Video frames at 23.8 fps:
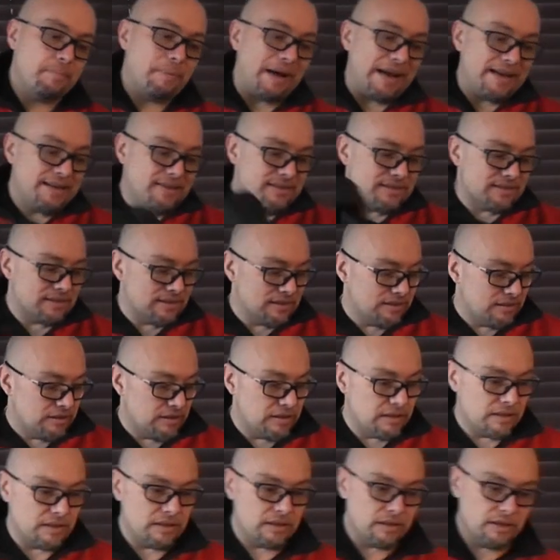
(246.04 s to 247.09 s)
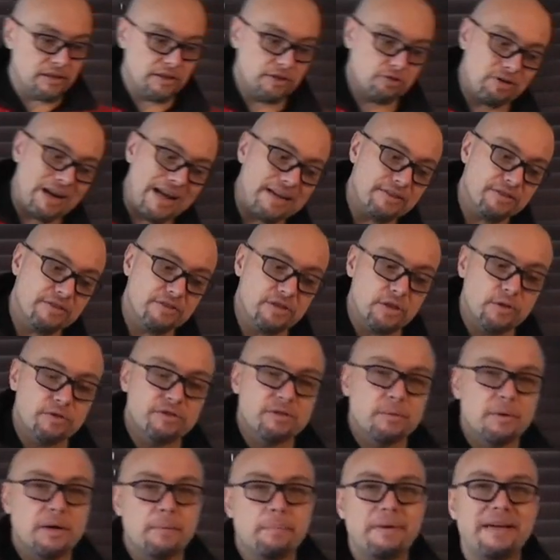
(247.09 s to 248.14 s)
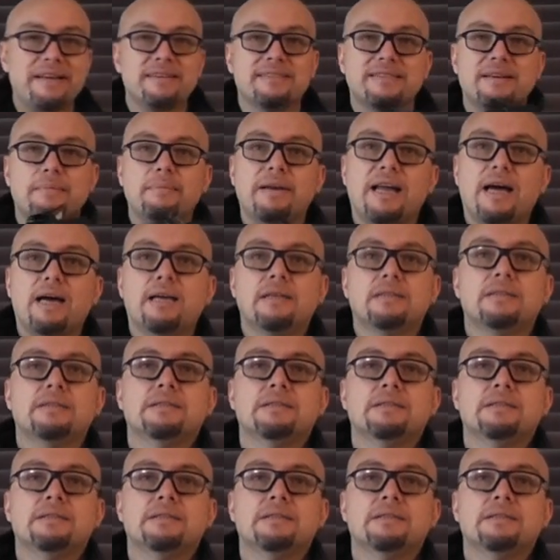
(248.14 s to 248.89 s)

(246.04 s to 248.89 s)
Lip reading: base. Trousers do something a bit similar.